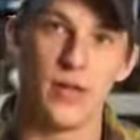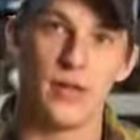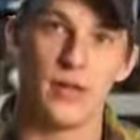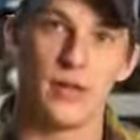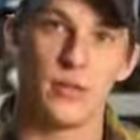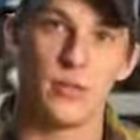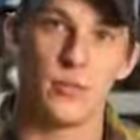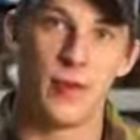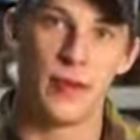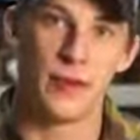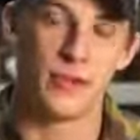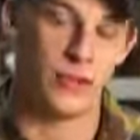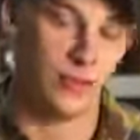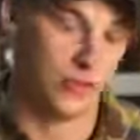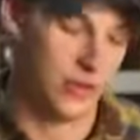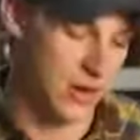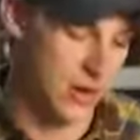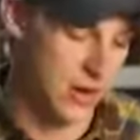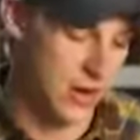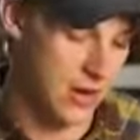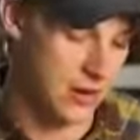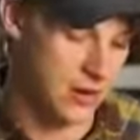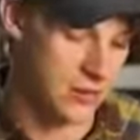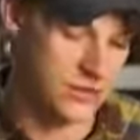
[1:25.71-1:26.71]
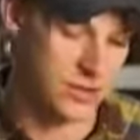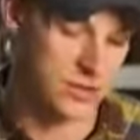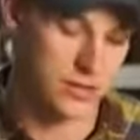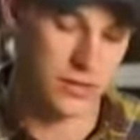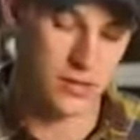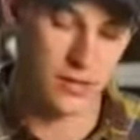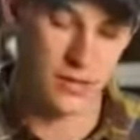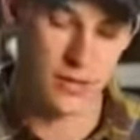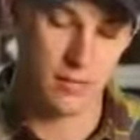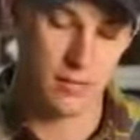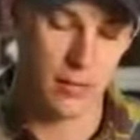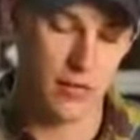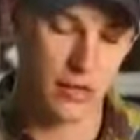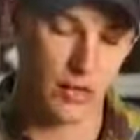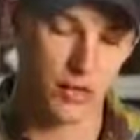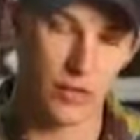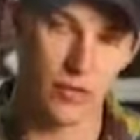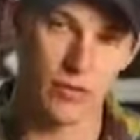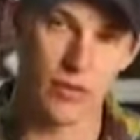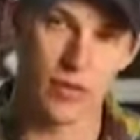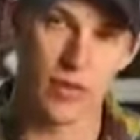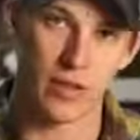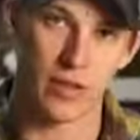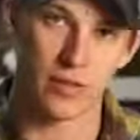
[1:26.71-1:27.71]
Inspect your knots. Make sure
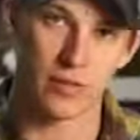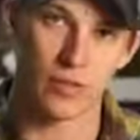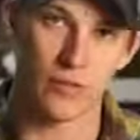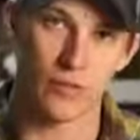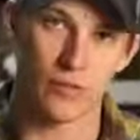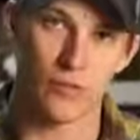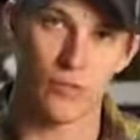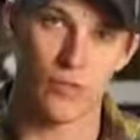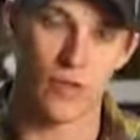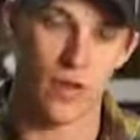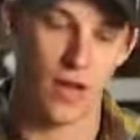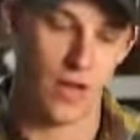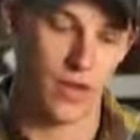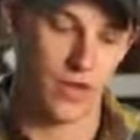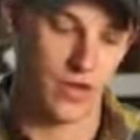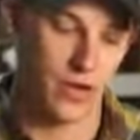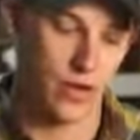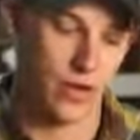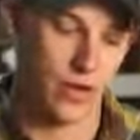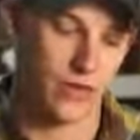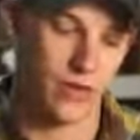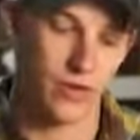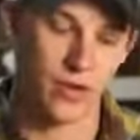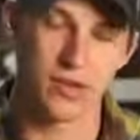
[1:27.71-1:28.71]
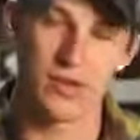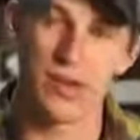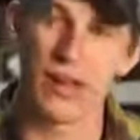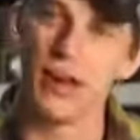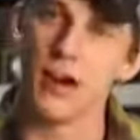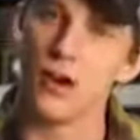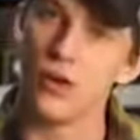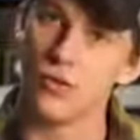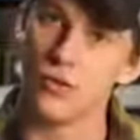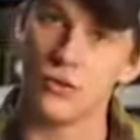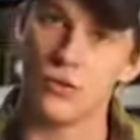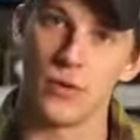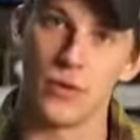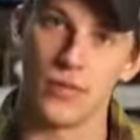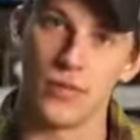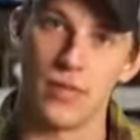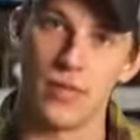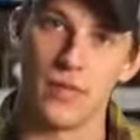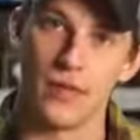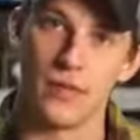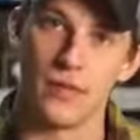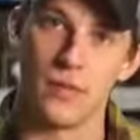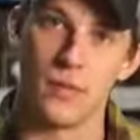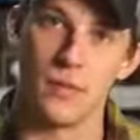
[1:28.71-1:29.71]
everything is still fine. You don't have any tears or
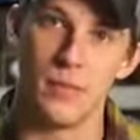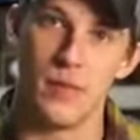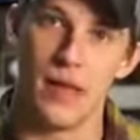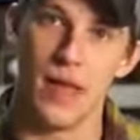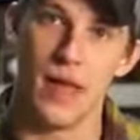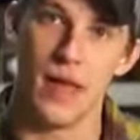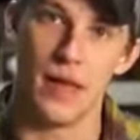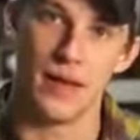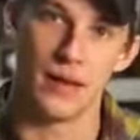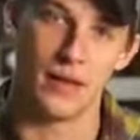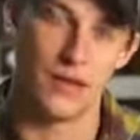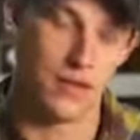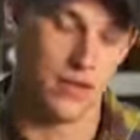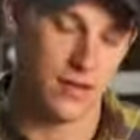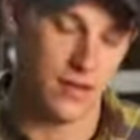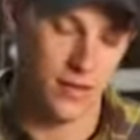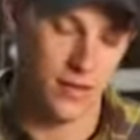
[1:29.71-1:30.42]
anything in the bag.